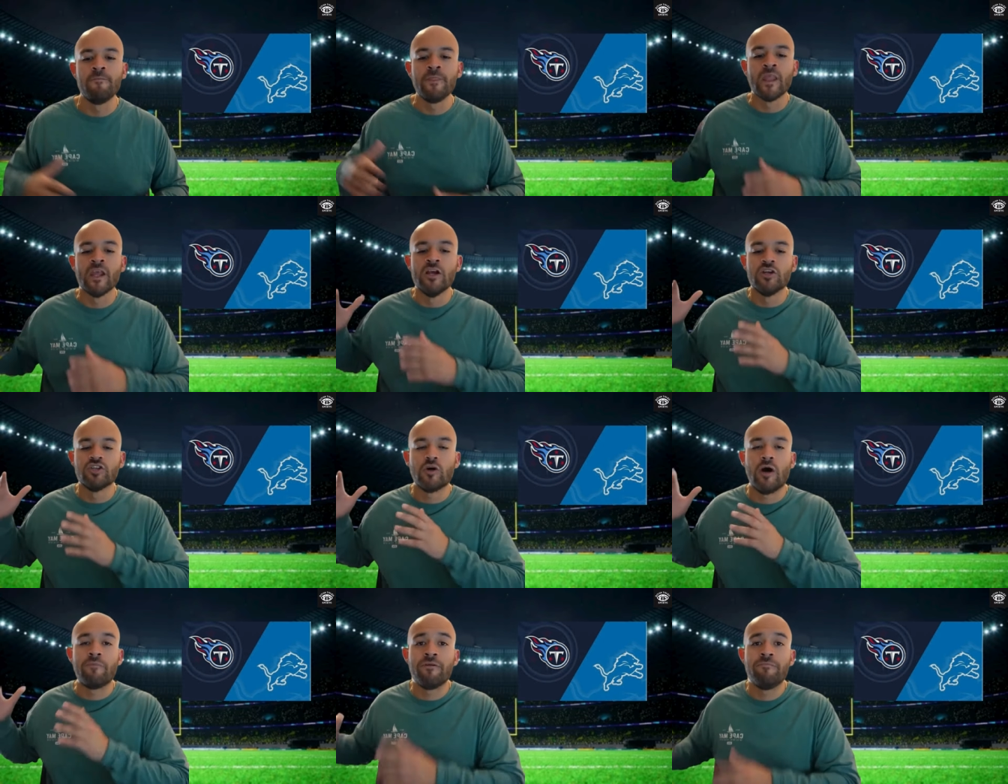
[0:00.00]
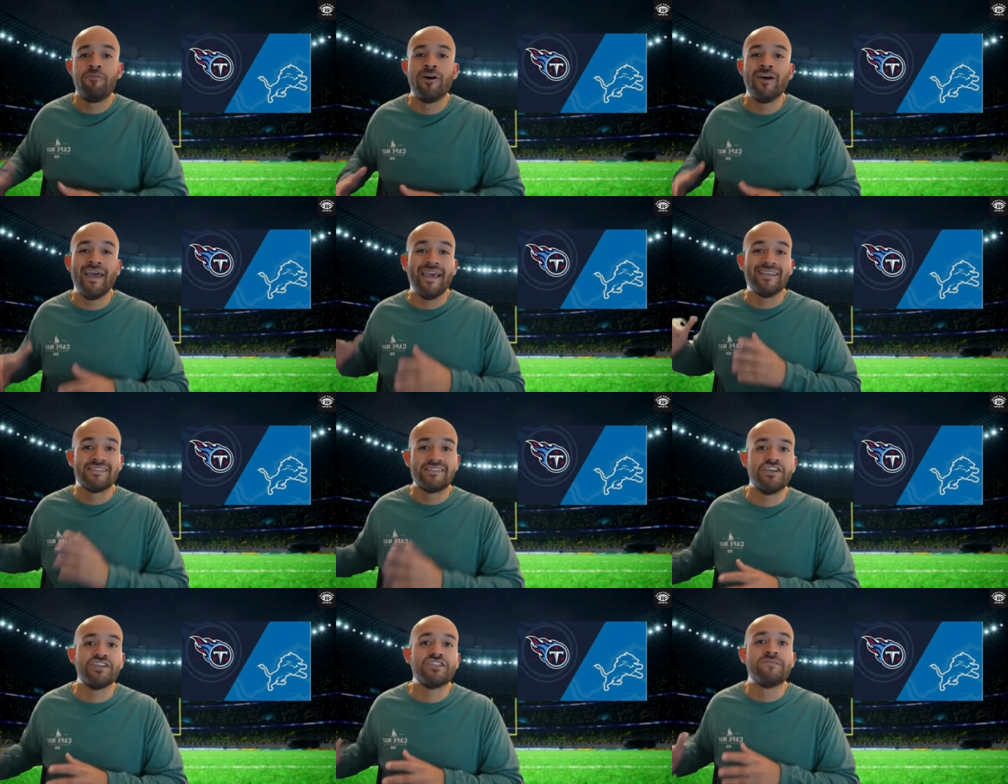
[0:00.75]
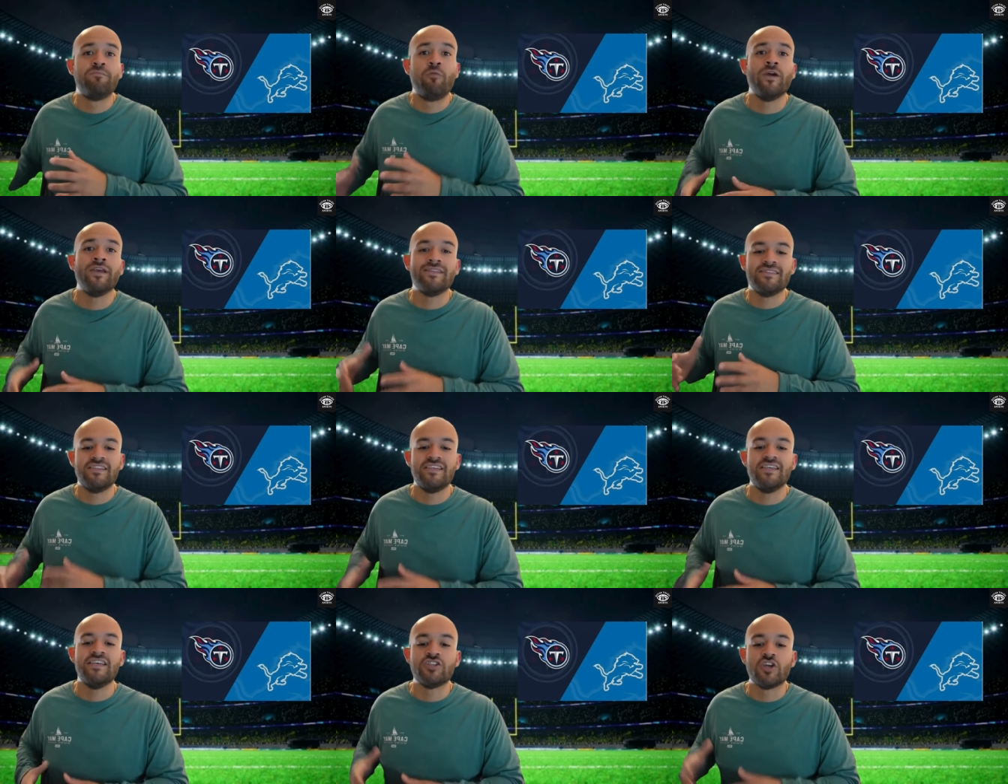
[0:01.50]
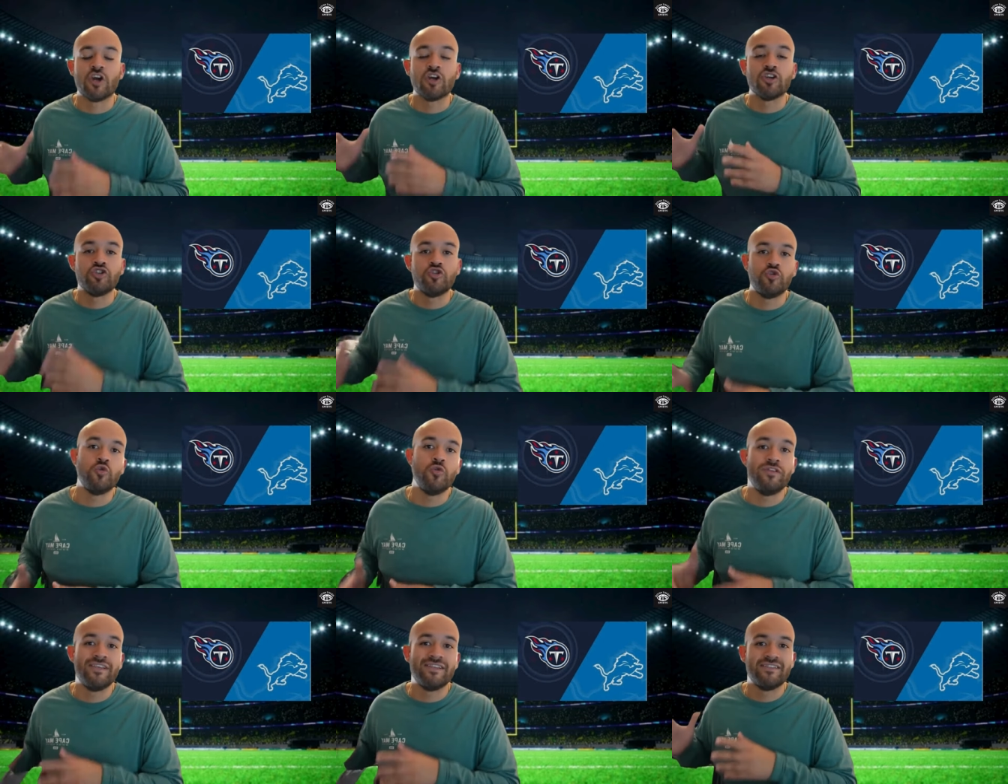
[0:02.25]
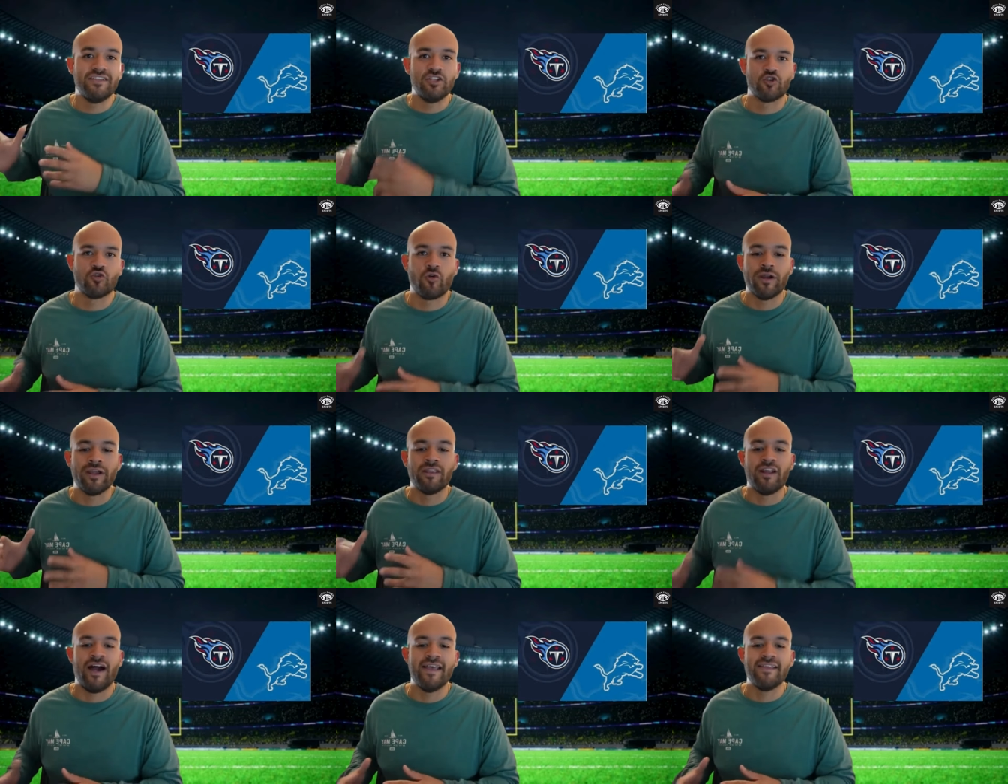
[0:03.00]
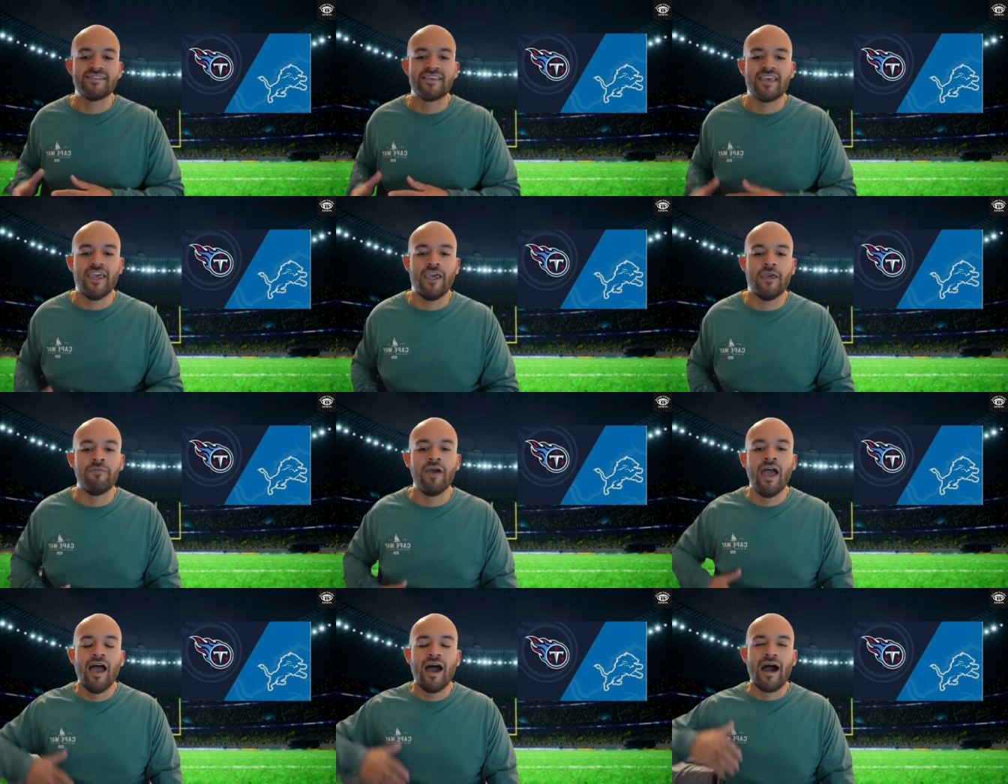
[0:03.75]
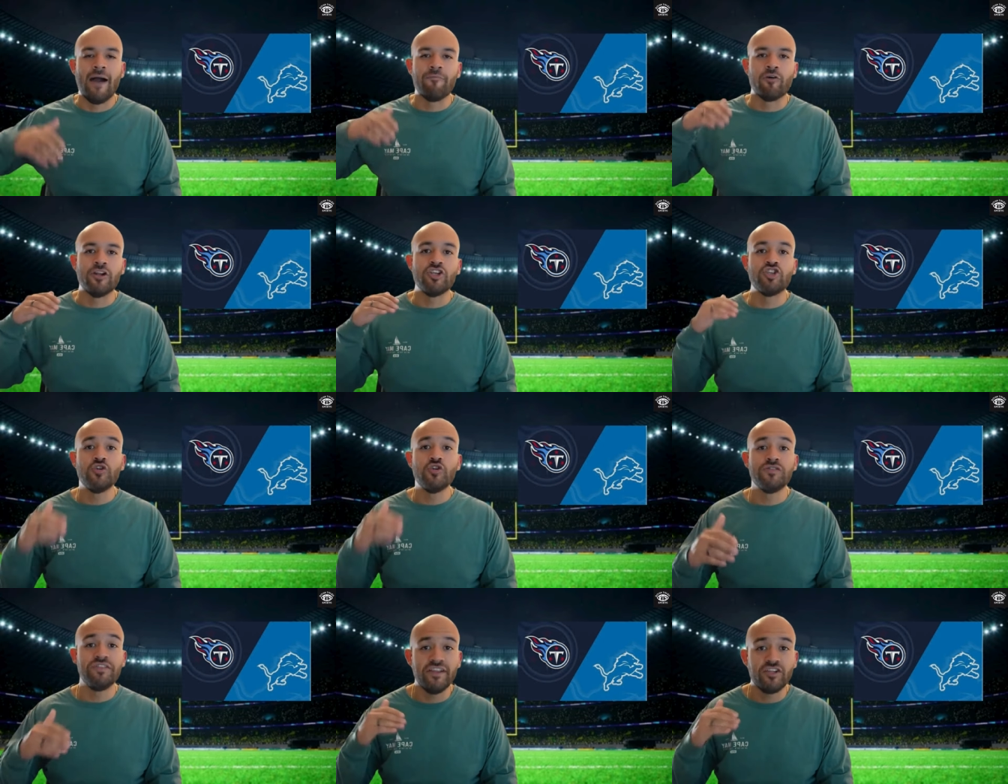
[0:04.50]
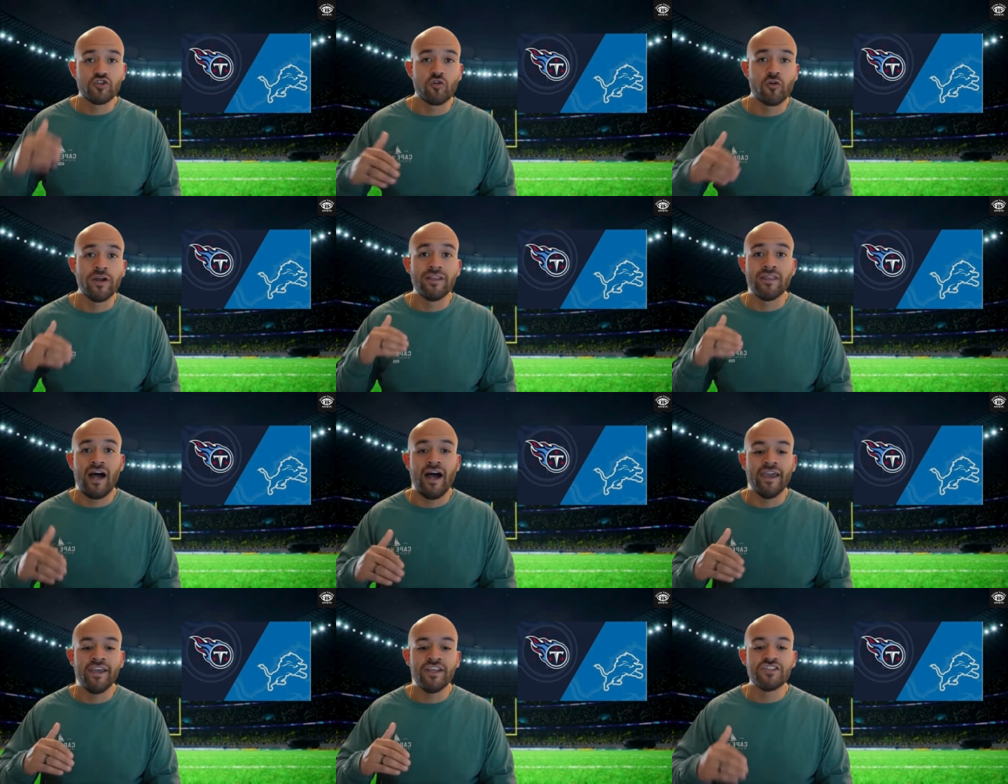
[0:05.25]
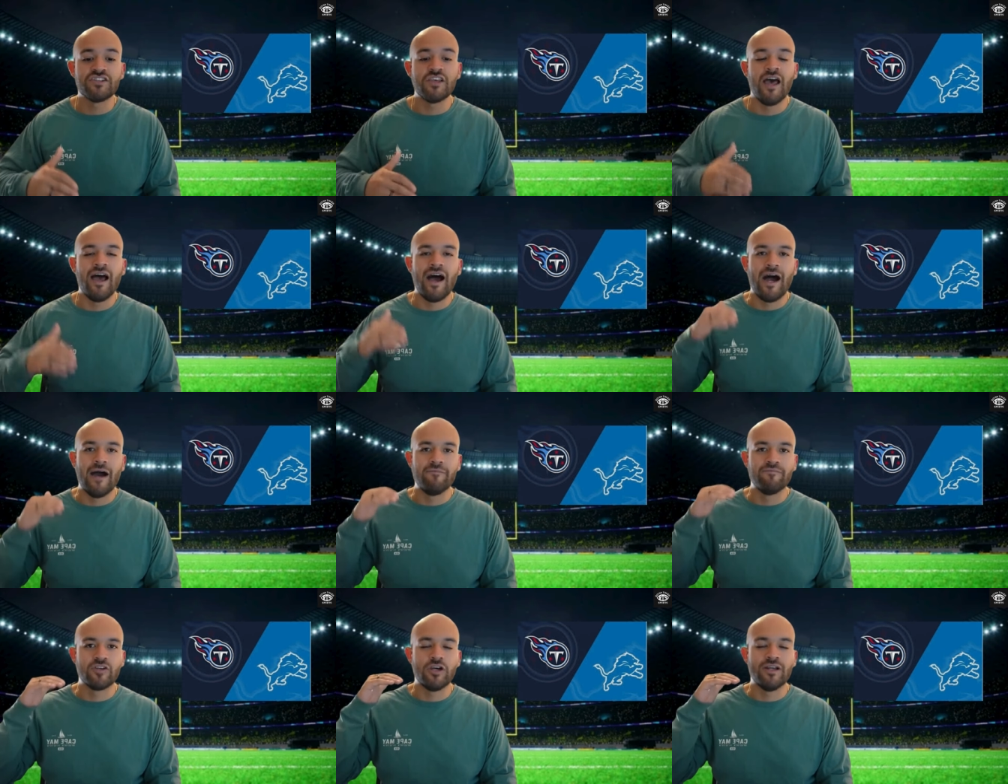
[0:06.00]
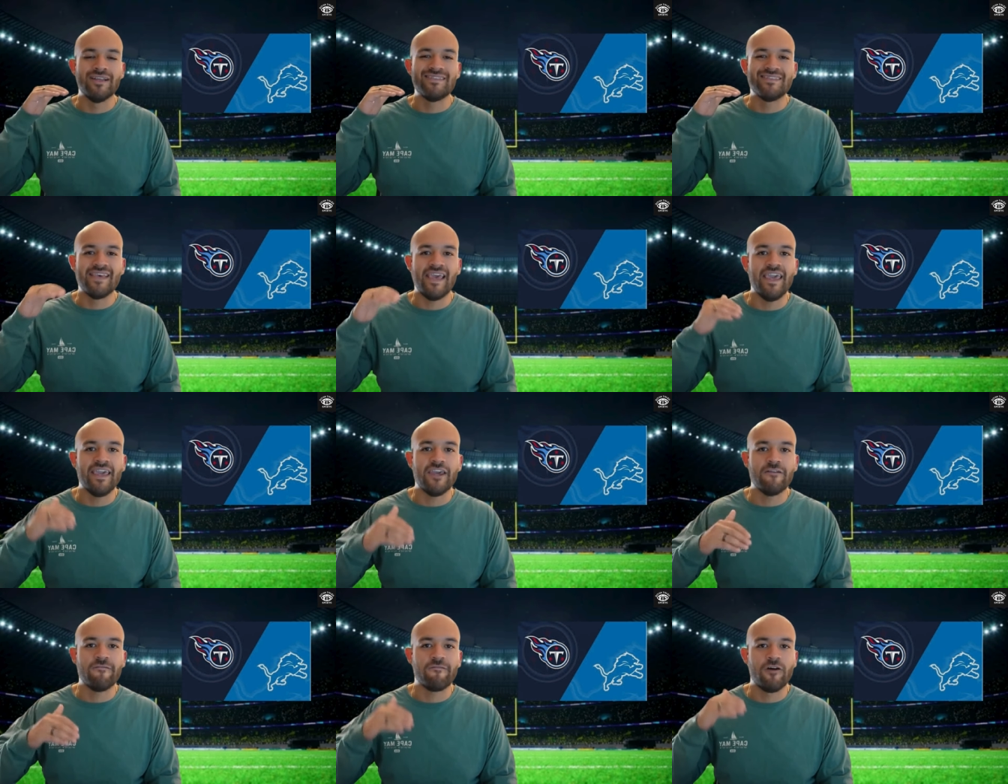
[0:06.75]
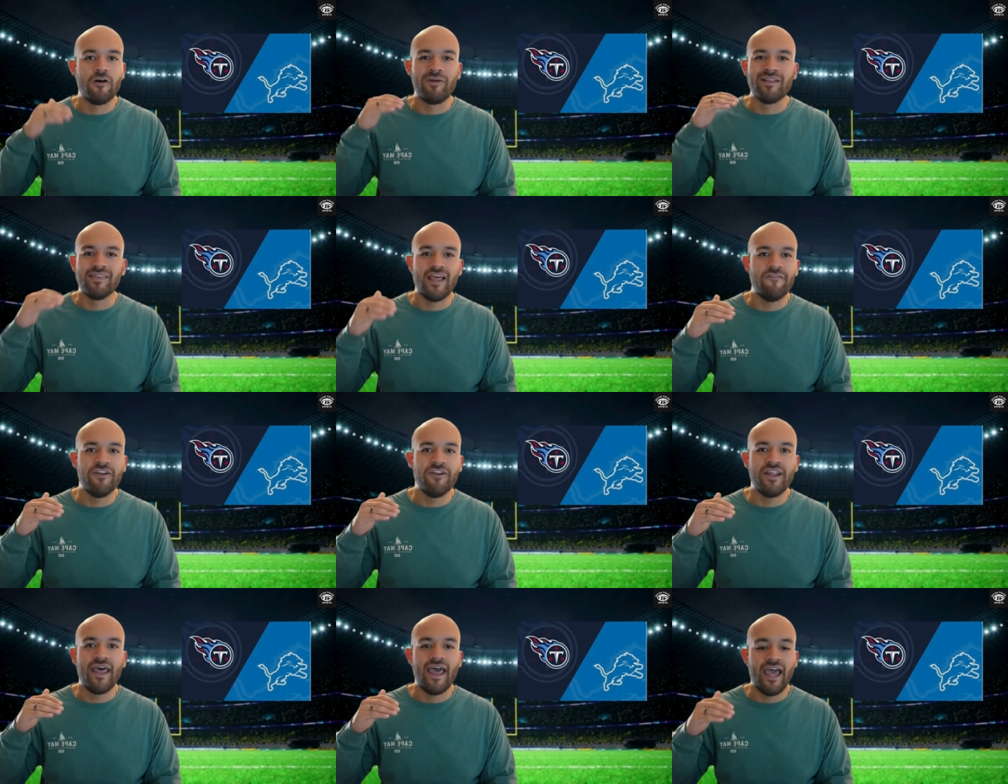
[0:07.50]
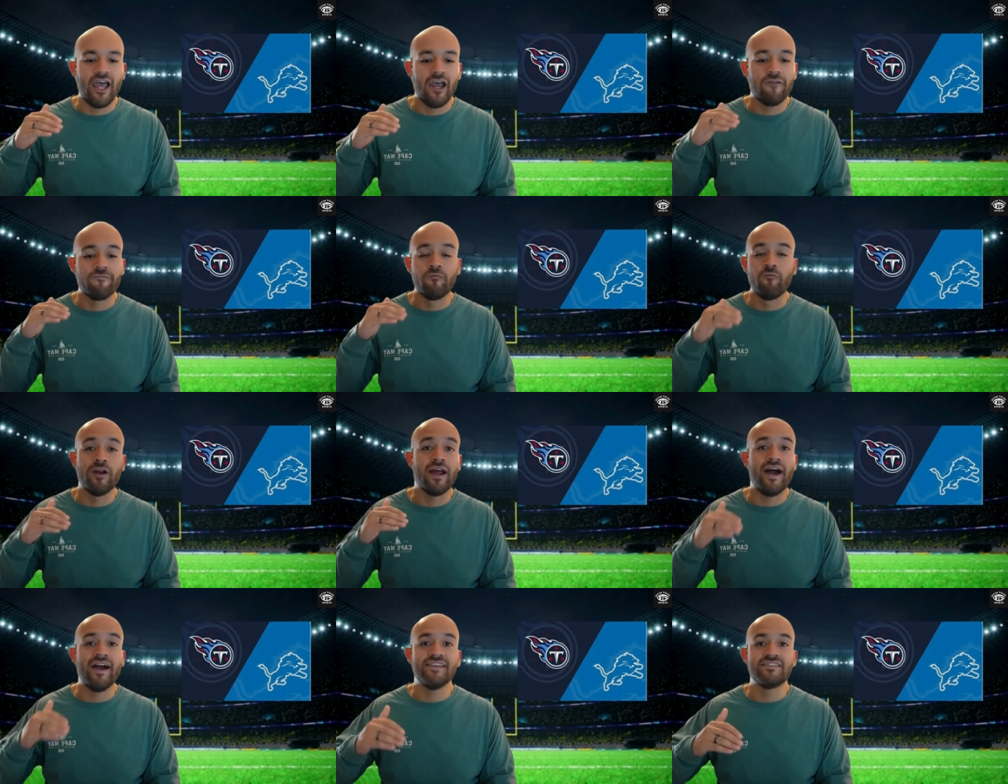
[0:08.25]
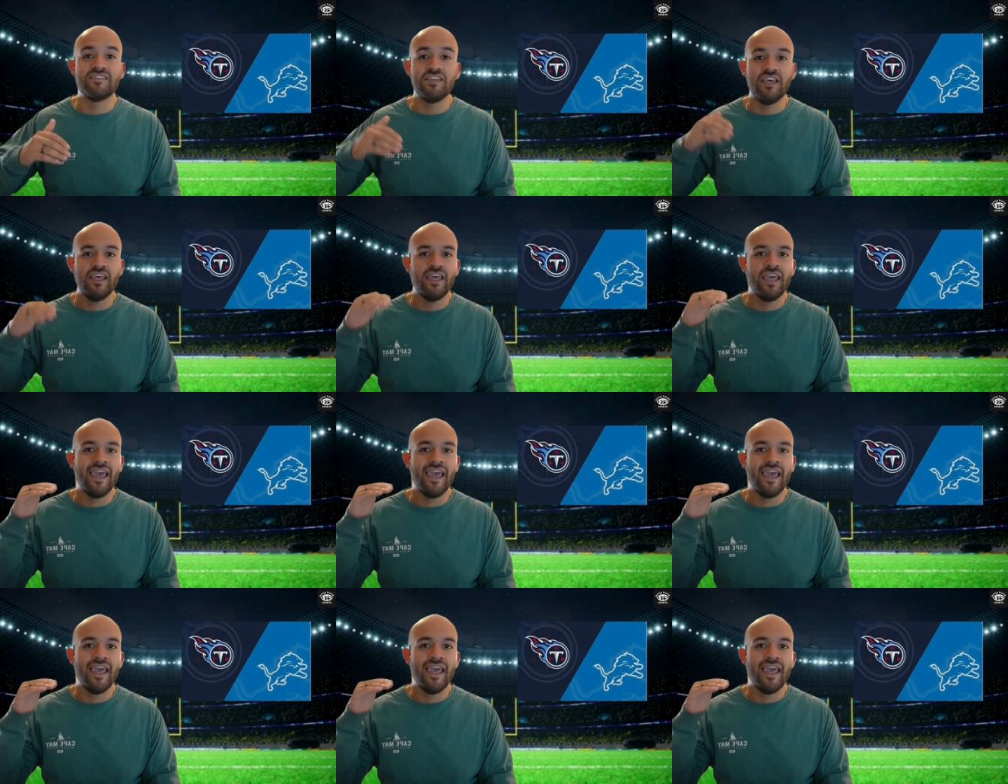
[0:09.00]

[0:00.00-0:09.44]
So I'm gonna put a 6-point teaser to this Detroit Lions game. I'm gonna choose the Detroit Lions. I'm gonna take it from 11.5 from what I see